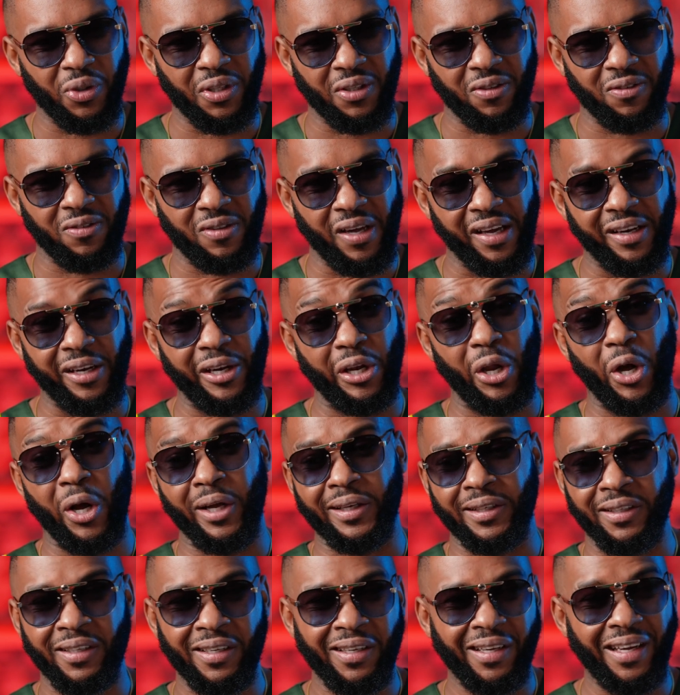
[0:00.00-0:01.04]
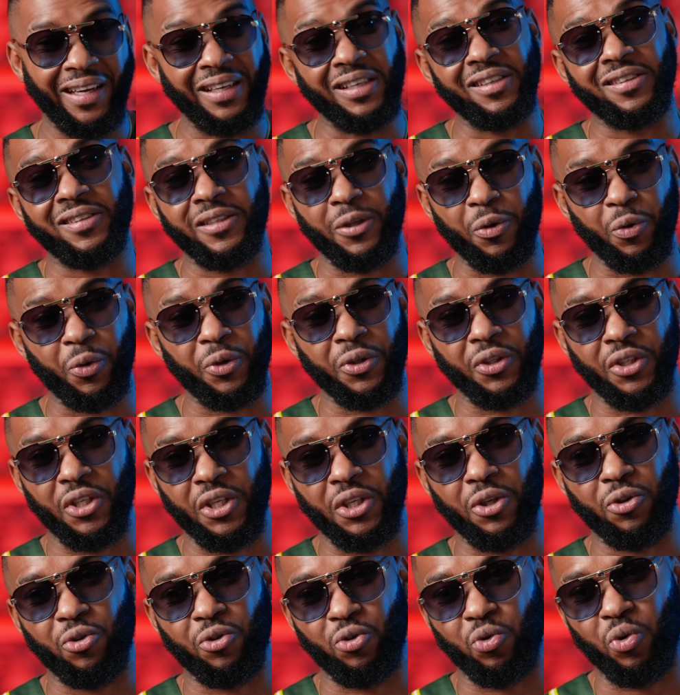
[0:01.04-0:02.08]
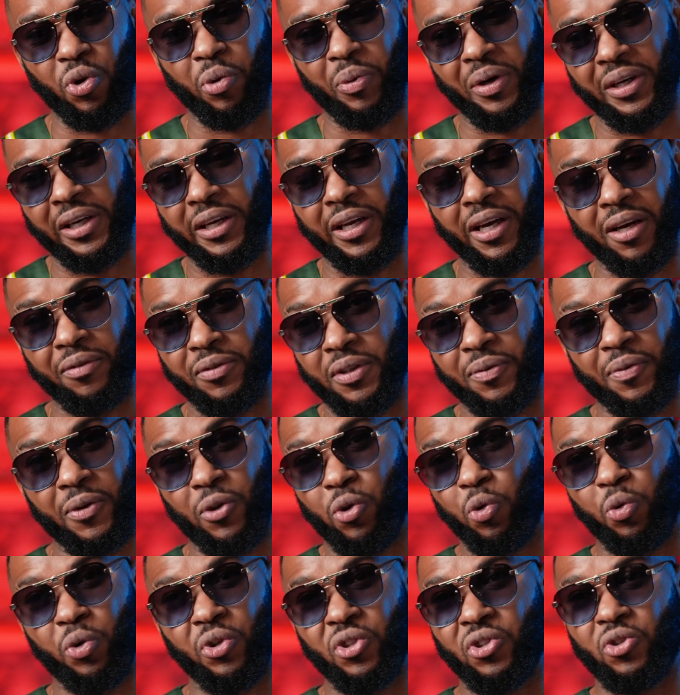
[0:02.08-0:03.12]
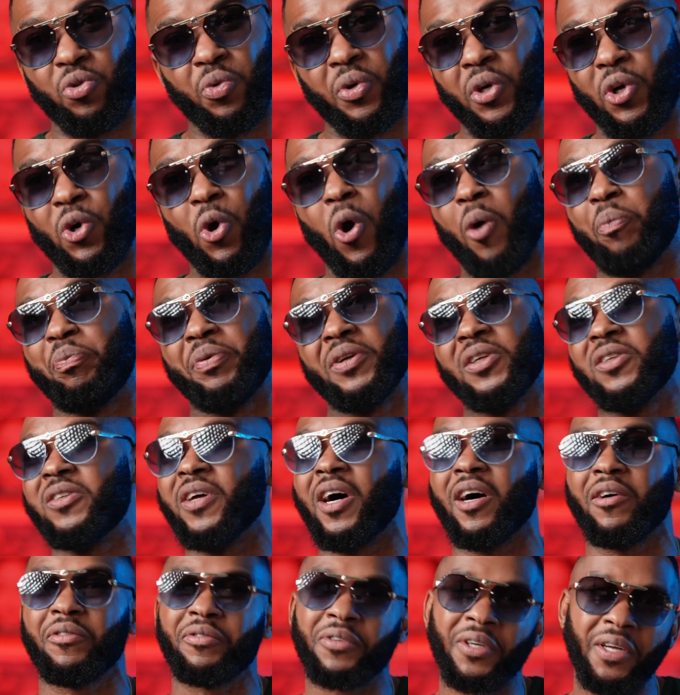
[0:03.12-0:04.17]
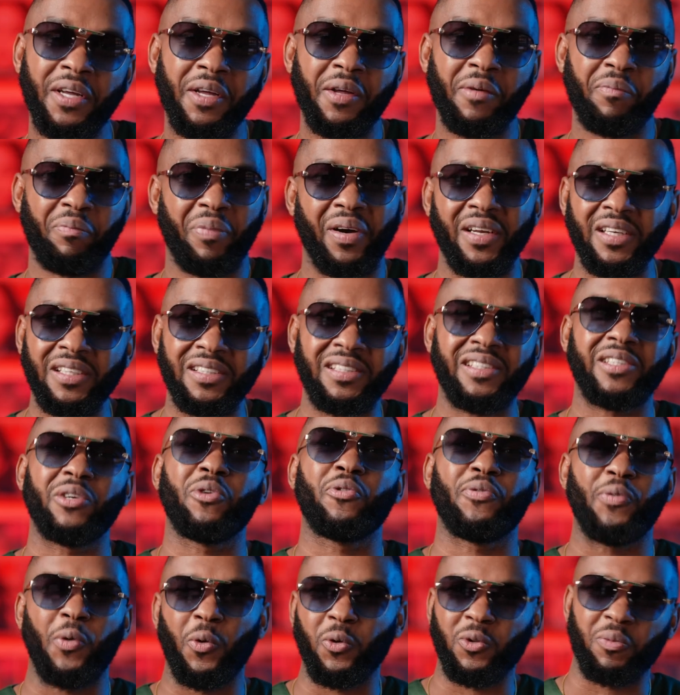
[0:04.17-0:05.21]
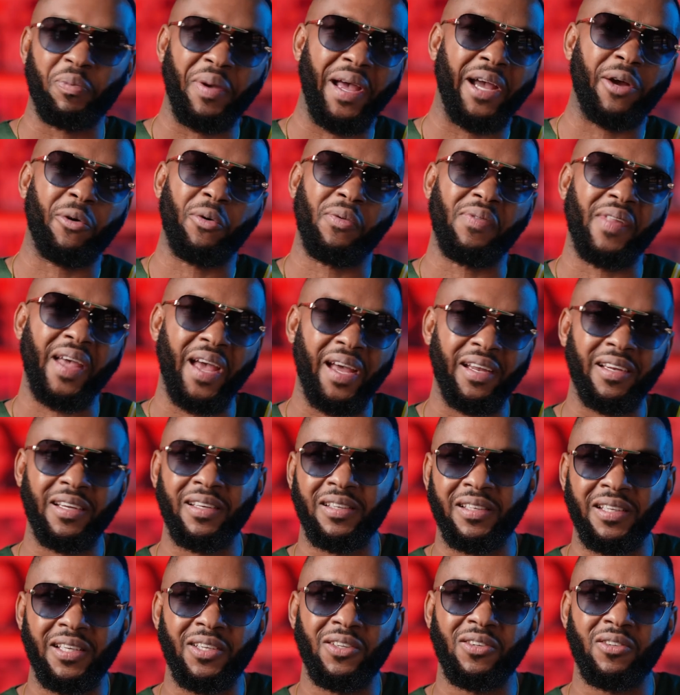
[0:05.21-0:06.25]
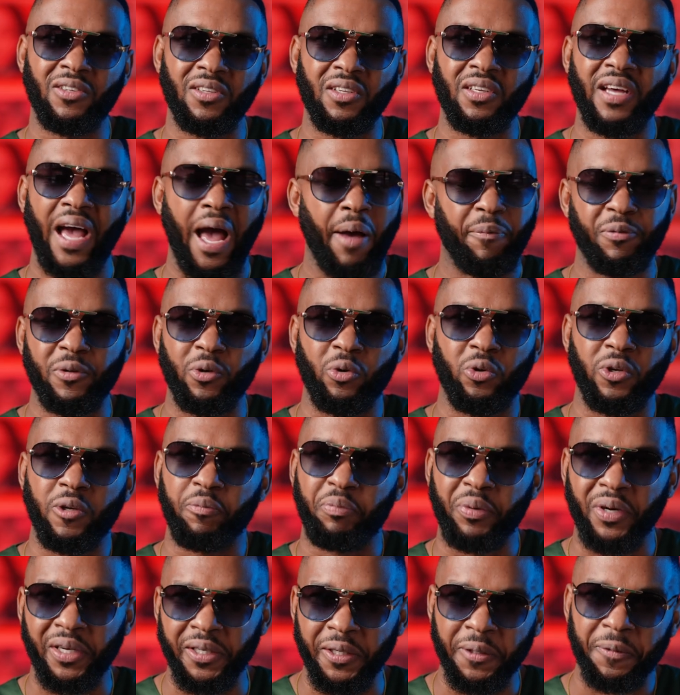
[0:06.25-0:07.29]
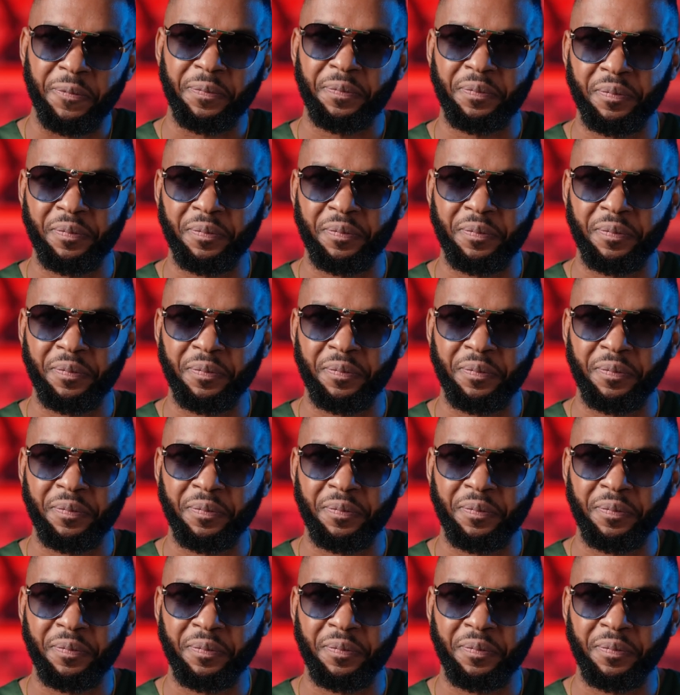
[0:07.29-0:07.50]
He's done a lot, and he still continues doing what he loves, even though he's doing corporate stuff. But he still falls back on that, and he's absolutely brilliant.